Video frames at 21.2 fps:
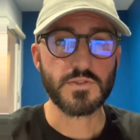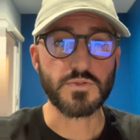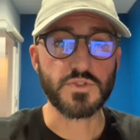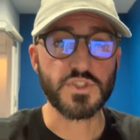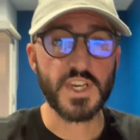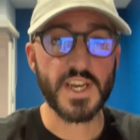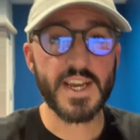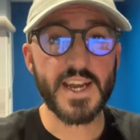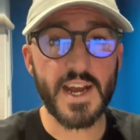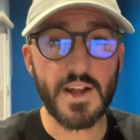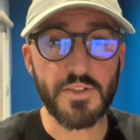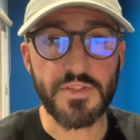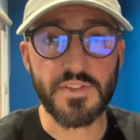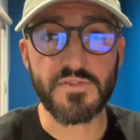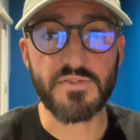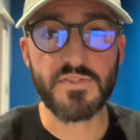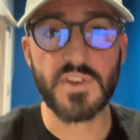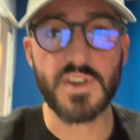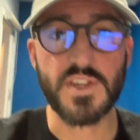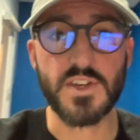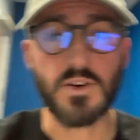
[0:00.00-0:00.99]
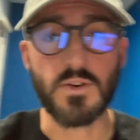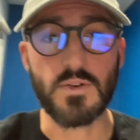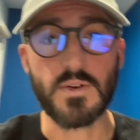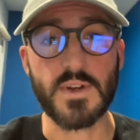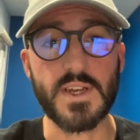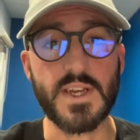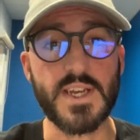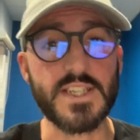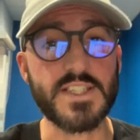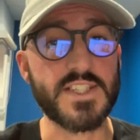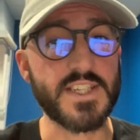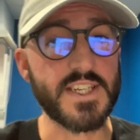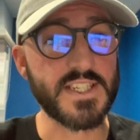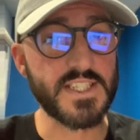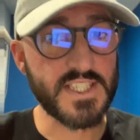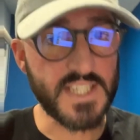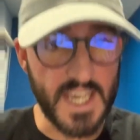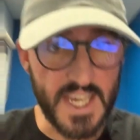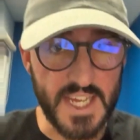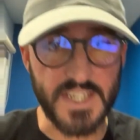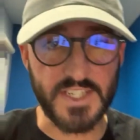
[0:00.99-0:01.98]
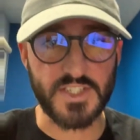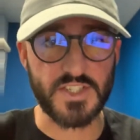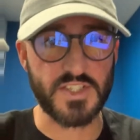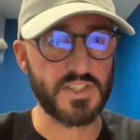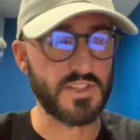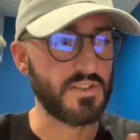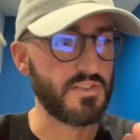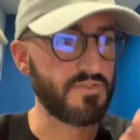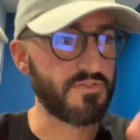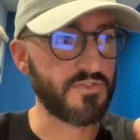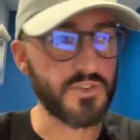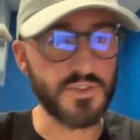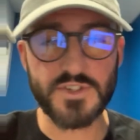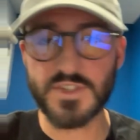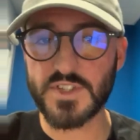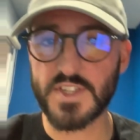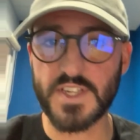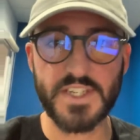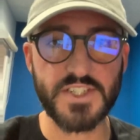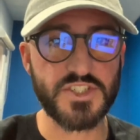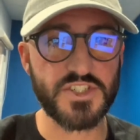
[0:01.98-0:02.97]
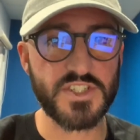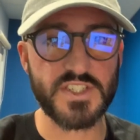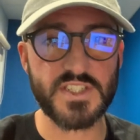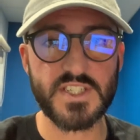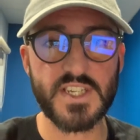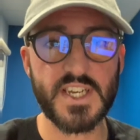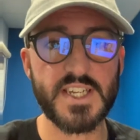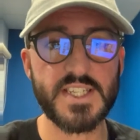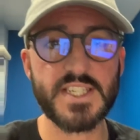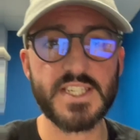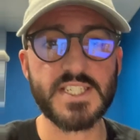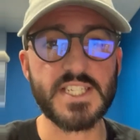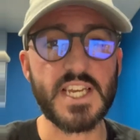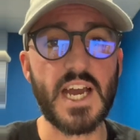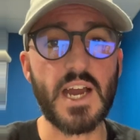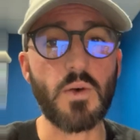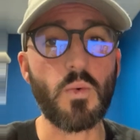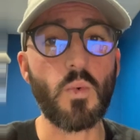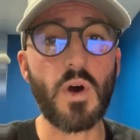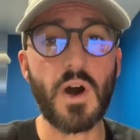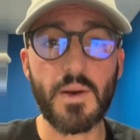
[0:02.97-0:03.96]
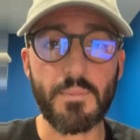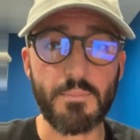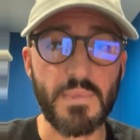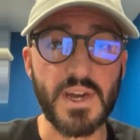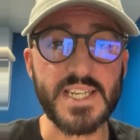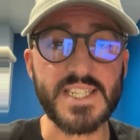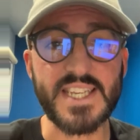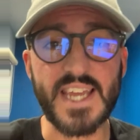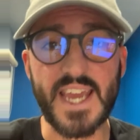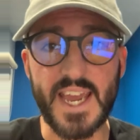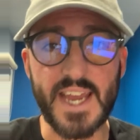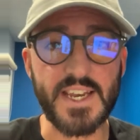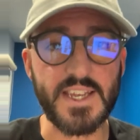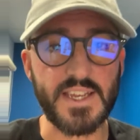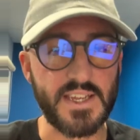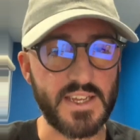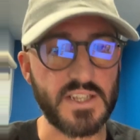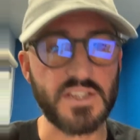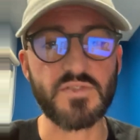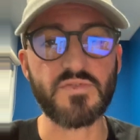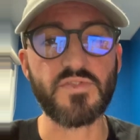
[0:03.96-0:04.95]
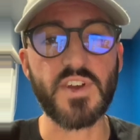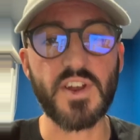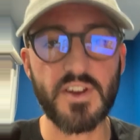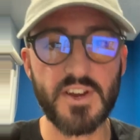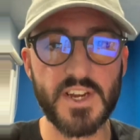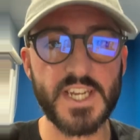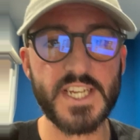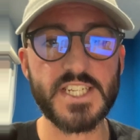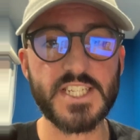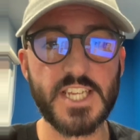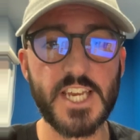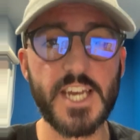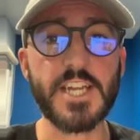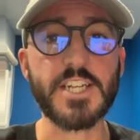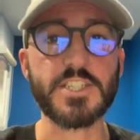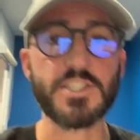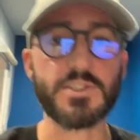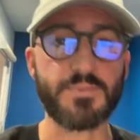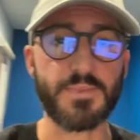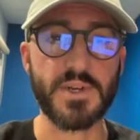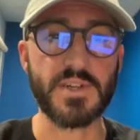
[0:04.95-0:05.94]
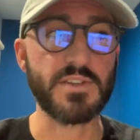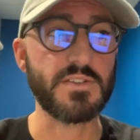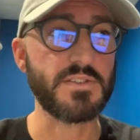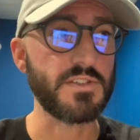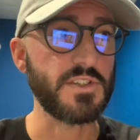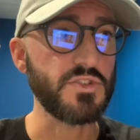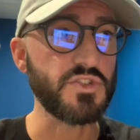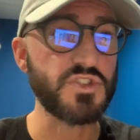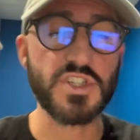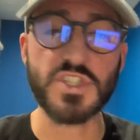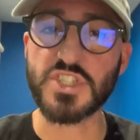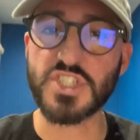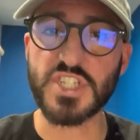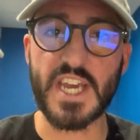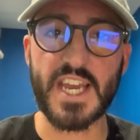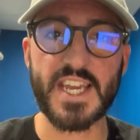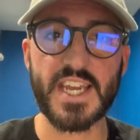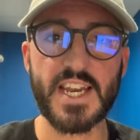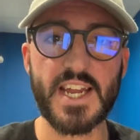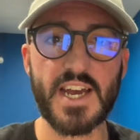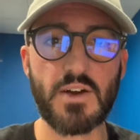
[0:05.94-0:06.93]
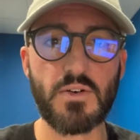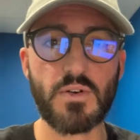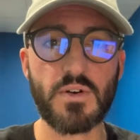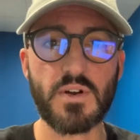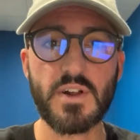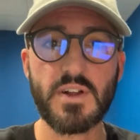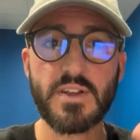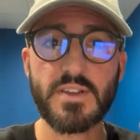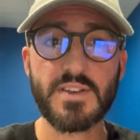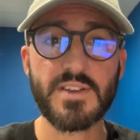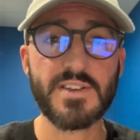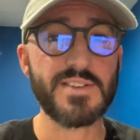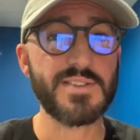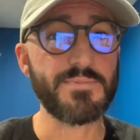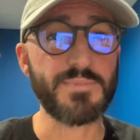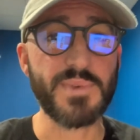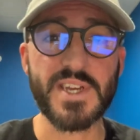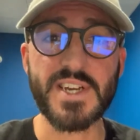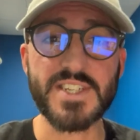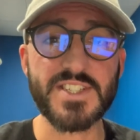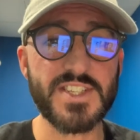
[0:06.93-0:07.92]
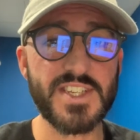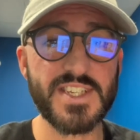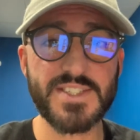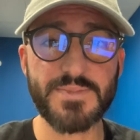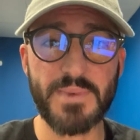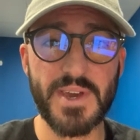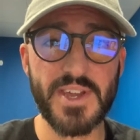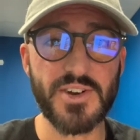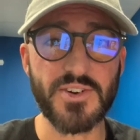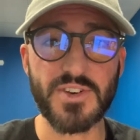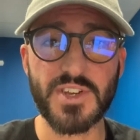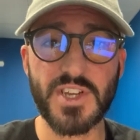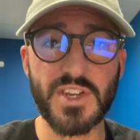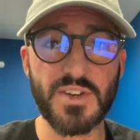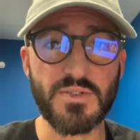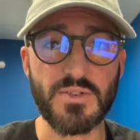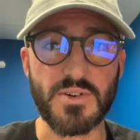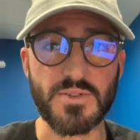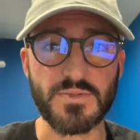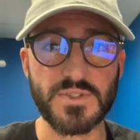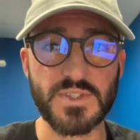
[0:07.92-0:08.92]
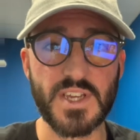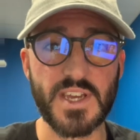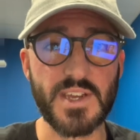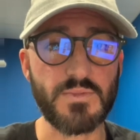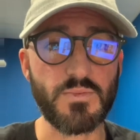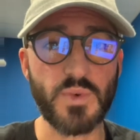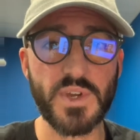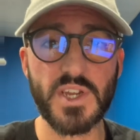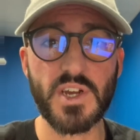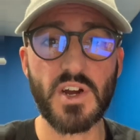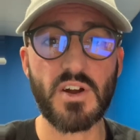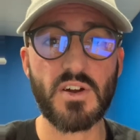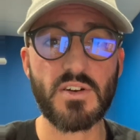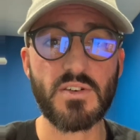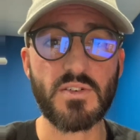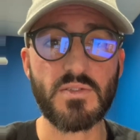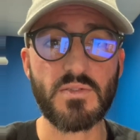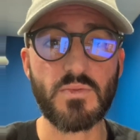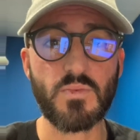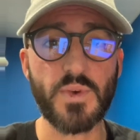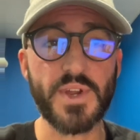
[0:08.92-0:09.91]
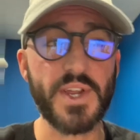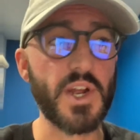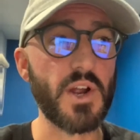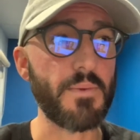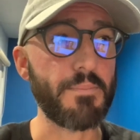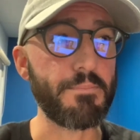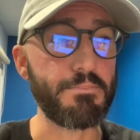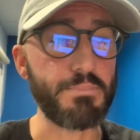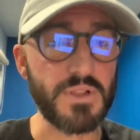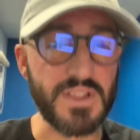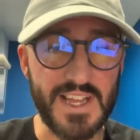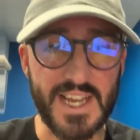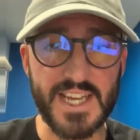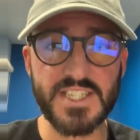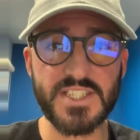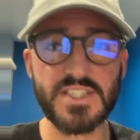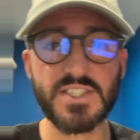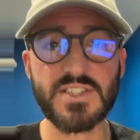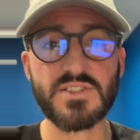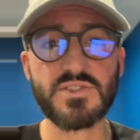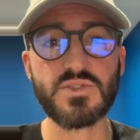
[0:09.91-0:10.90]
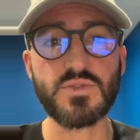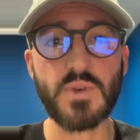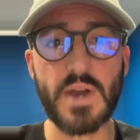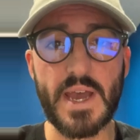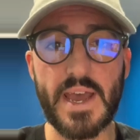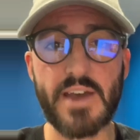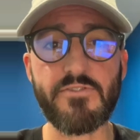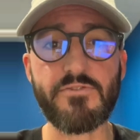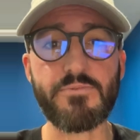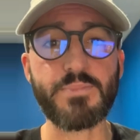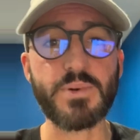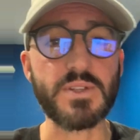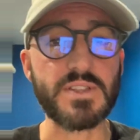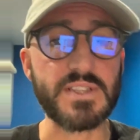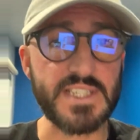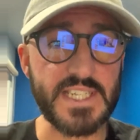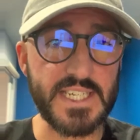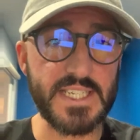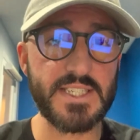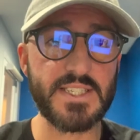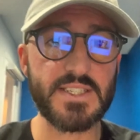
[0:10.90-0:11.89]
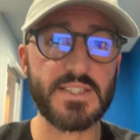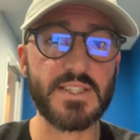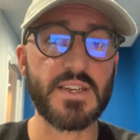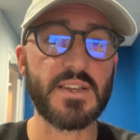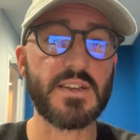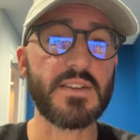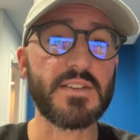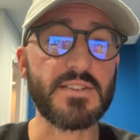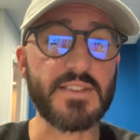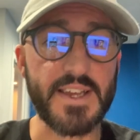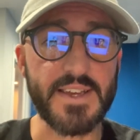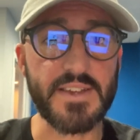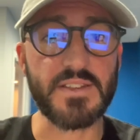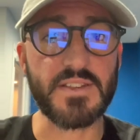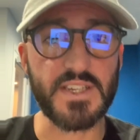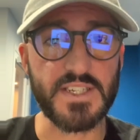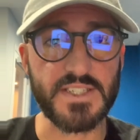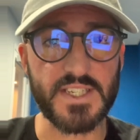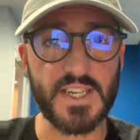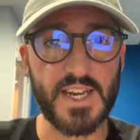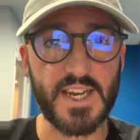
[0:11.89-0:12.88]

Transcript: So check out the video. It's intense. The first thing she says is, I want my daddy. It's very intense, but you should check it out because these men are heroes and we are, we are blessed to have police like these